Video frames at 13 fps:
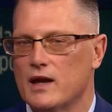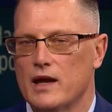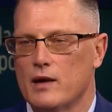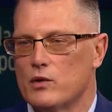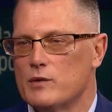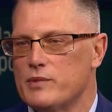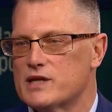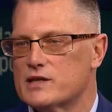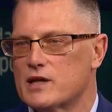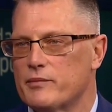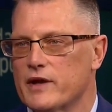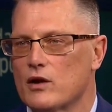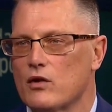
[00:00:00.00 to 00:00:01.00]
it would be
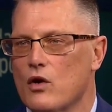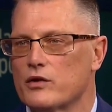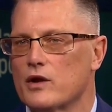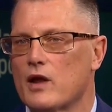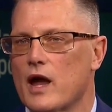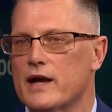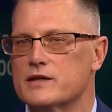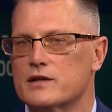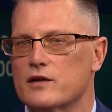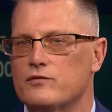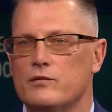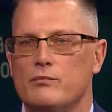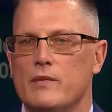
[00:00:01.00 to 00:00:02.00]
something along the lines
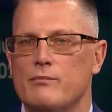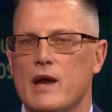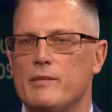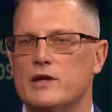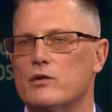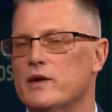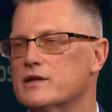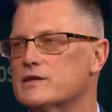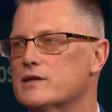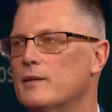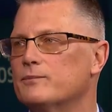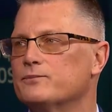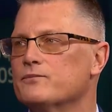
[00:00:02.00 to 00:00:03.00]
of maybe doing
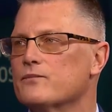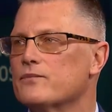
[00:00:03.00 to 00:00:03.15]
some